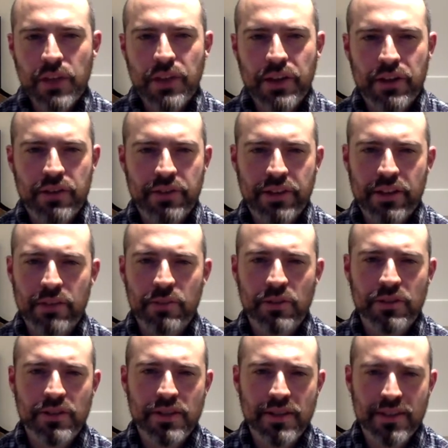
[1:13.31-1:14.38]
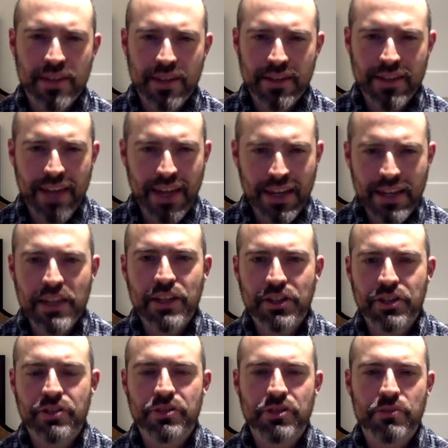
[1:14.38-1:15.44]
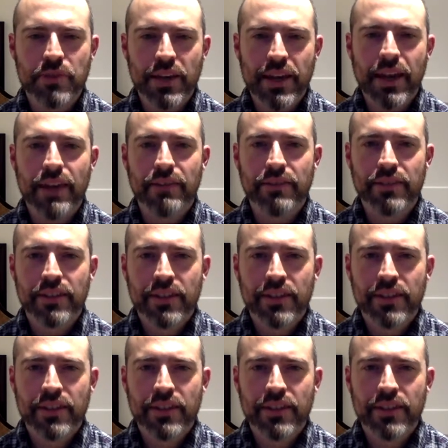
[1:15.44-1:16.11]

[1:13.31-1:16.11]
They are available to discuss any issues you may have.